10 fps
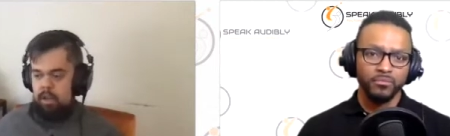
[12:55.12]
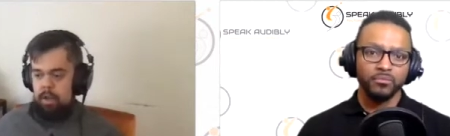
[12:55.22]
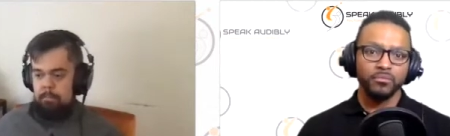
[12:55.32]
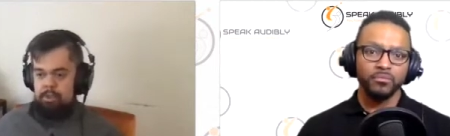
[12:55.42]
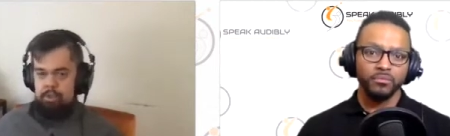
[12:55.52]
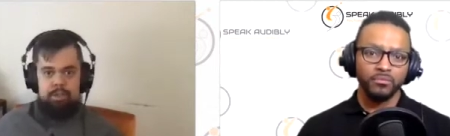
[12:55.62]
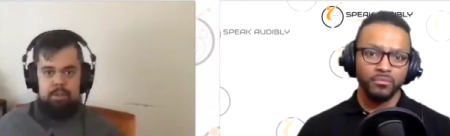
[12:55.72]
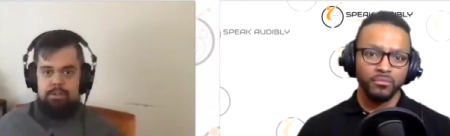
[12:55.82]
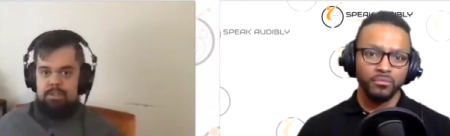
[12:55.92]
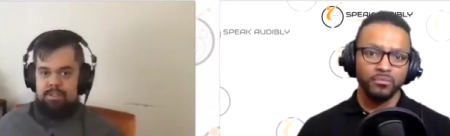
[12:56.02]
Speaker 1: but she
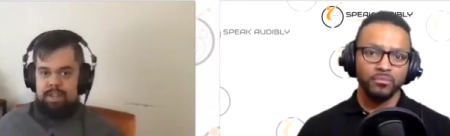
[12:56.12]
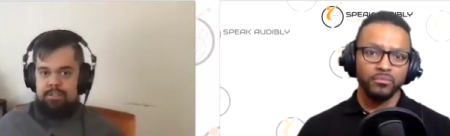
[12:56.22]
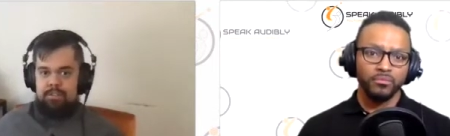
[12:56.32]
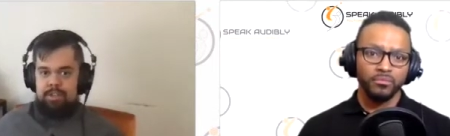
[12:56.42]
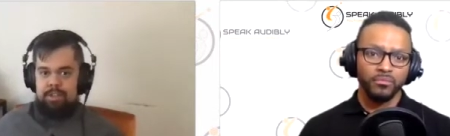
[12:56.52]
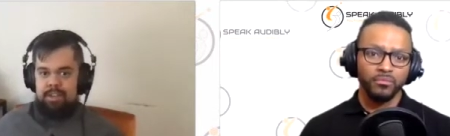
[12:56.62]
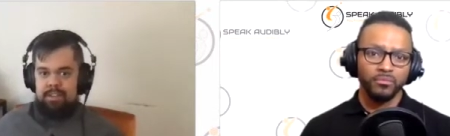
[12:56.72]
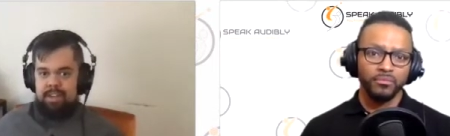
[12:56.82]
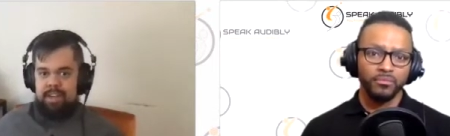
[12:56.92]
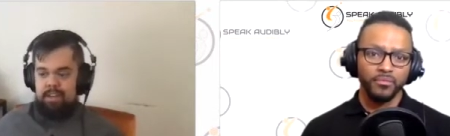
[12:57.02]
knows it's necessary.
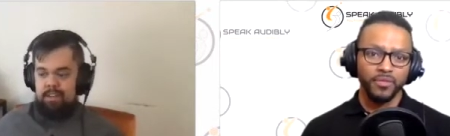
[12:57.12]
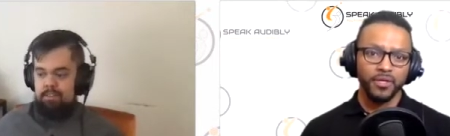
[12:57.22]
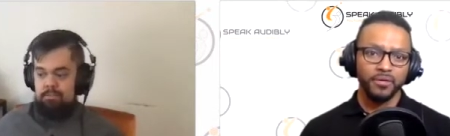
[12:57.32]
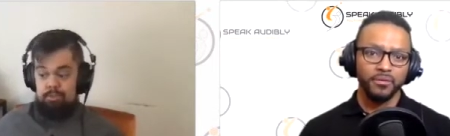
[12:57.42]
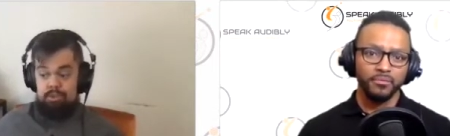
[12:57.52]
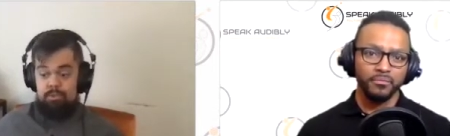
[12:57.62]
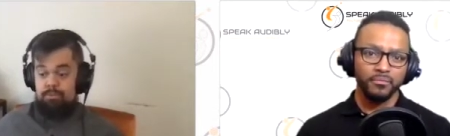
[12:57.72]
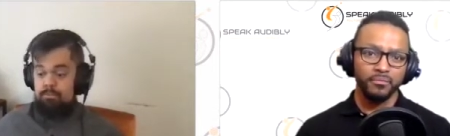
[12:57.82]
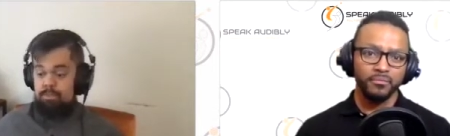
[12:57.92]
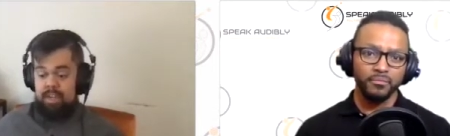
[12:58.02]
And she
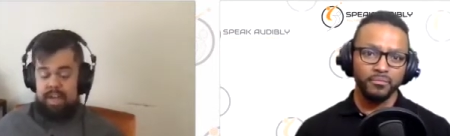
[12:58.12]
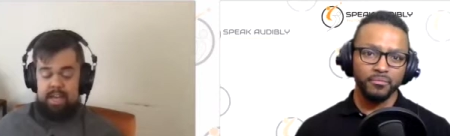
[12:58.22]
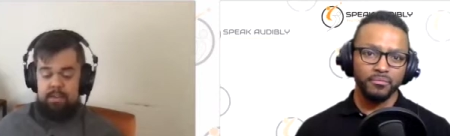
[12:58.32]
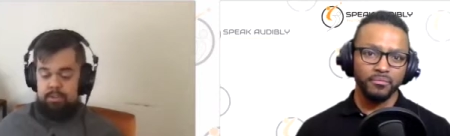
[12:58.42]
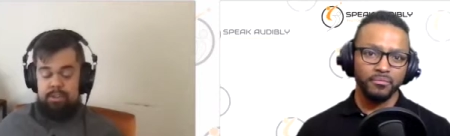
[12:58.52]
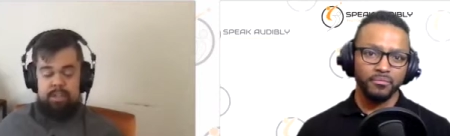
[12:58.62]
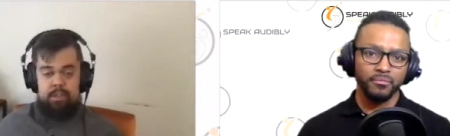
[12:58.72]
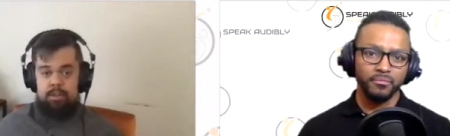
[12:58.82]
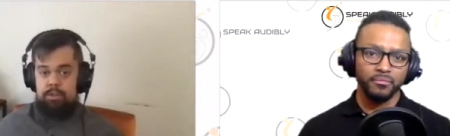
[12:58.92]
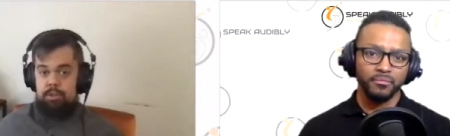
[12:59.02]
said, hey, if you
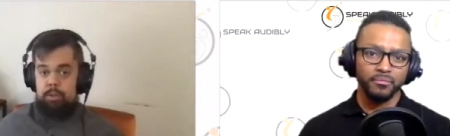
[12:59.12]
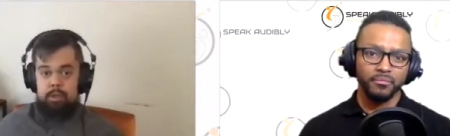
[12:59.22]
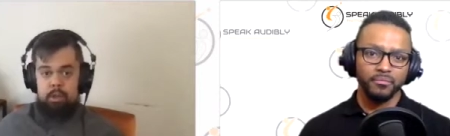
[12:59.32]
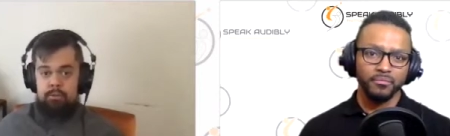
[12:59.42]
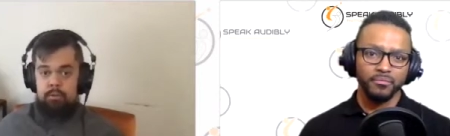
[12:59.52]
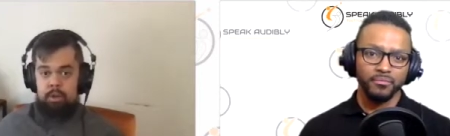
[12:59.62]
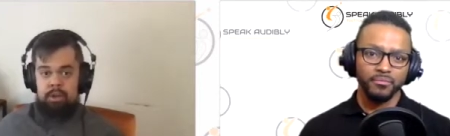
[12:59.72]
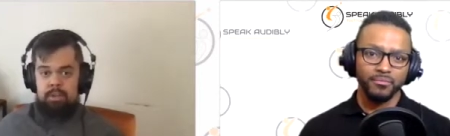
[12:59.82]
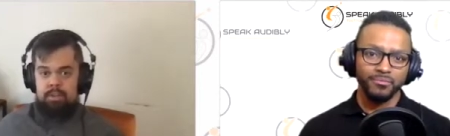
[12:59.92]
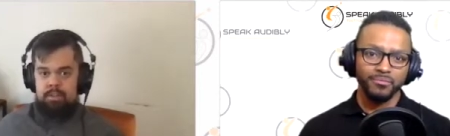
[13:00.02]
think you can do it, go for
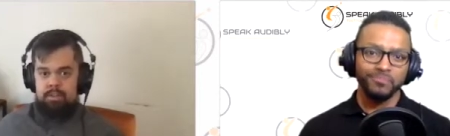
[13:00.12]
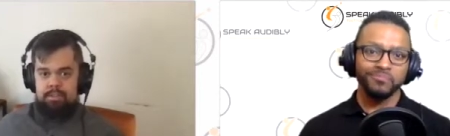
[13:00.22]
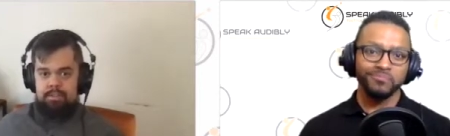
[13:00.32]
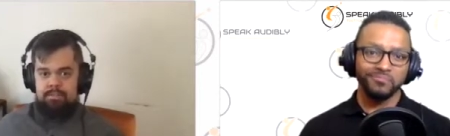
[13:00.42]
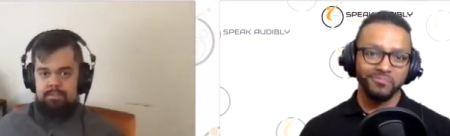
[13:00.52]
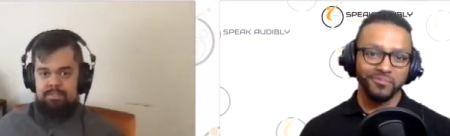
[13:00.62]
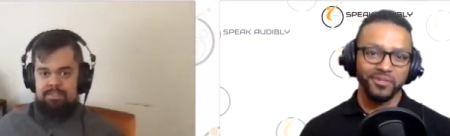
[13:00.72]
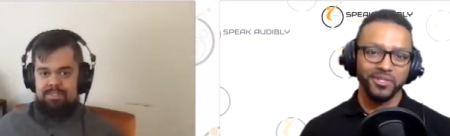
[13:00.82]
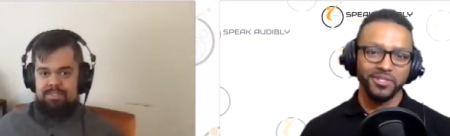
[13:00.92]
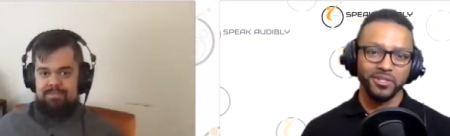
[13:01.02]
it.
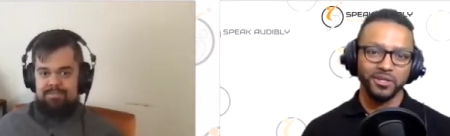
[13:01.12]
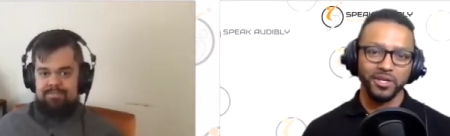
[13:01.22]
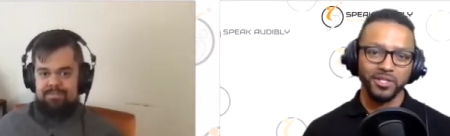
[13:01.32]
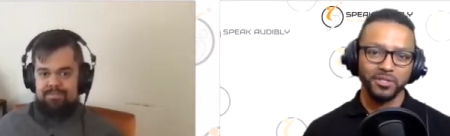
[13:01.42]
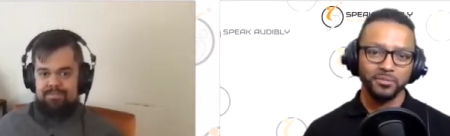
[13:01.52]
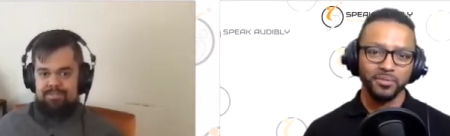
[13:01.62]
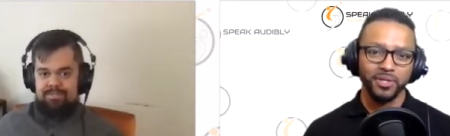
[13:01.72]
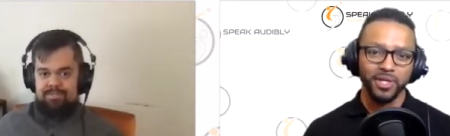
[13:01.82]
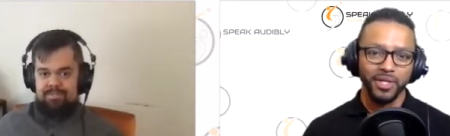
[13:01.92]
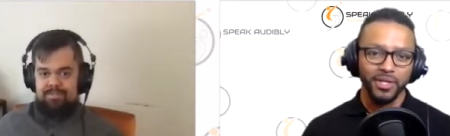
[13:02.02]
Speaker 2: That's awesome.
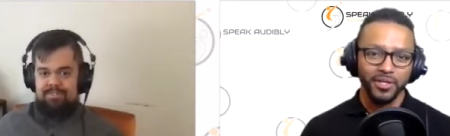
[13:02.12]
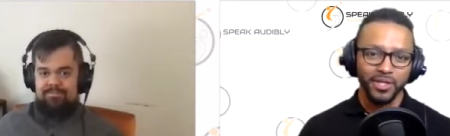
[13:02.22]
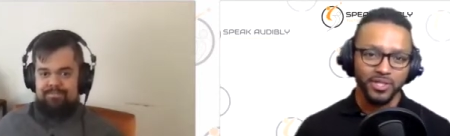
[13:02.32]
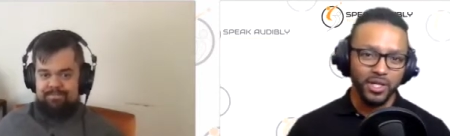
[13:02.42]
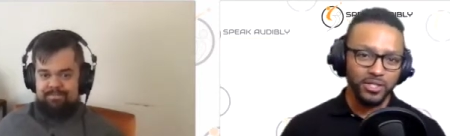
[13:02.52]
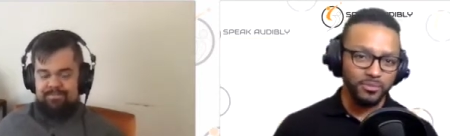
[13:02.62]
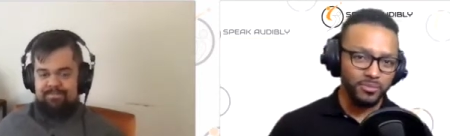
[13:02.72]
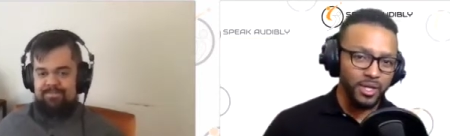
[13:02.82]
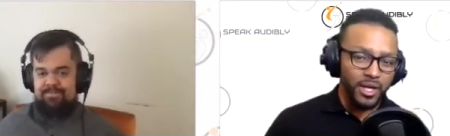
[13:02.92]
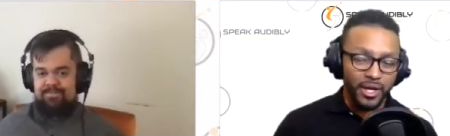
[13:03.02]
That's
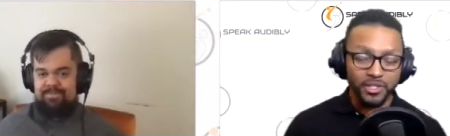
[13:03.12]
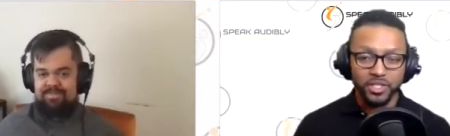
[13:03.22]
awesome. And